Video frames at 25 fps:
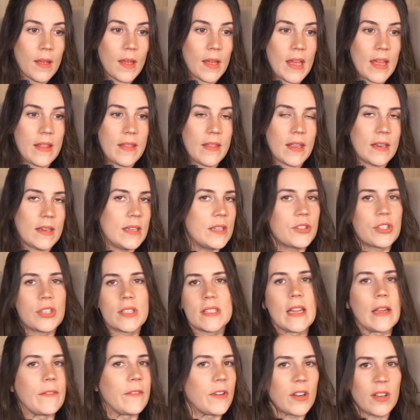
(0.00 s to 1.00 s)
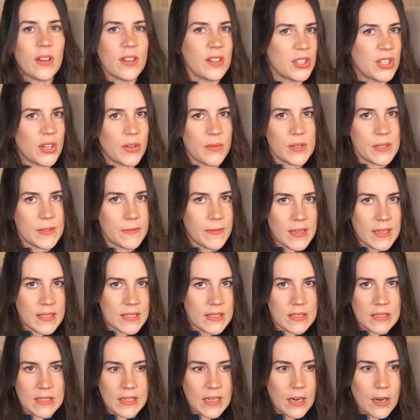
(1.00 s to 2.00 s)
And then he's just never going to show his
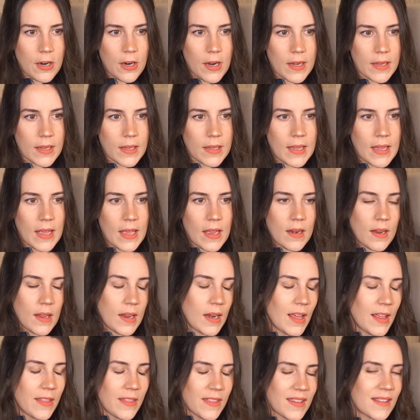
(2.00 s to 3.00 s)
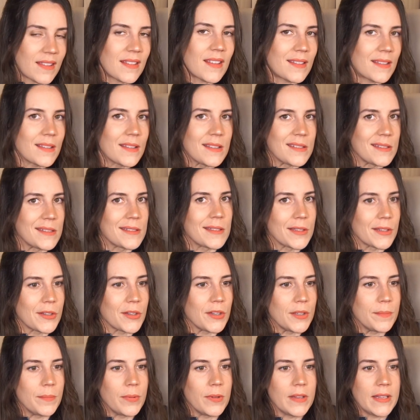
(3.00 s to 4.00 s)
face in Karak again. And I think that this is a
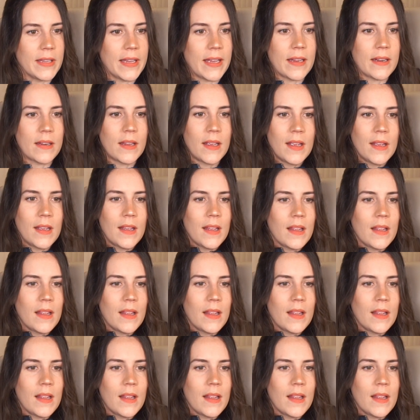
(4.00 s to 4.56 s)
good plan.